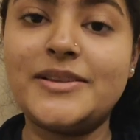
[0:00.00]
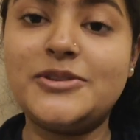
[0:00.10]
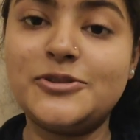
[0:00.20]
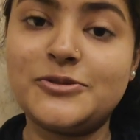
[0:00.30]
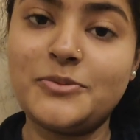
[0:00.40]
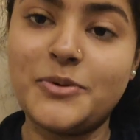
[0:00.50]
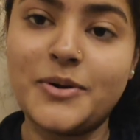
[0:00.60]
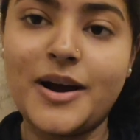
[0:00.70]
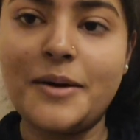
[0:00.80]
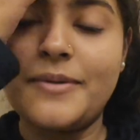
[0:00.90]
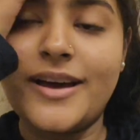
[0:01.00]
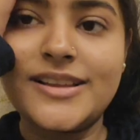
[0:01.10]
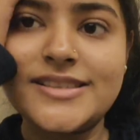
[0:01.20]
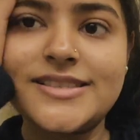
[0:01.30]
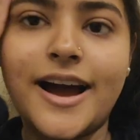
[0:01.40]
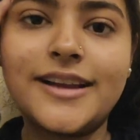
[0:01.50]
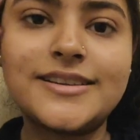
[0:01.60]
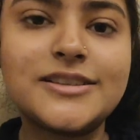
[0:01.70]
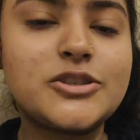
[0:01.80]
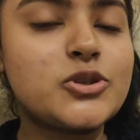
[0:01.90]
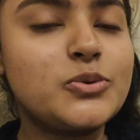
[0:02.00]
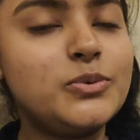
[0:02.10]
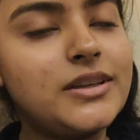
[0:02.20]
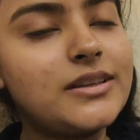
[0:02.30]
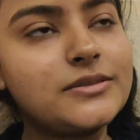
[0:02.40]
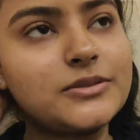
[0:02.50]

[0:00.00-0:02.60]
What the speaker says: just woke up and started shooting.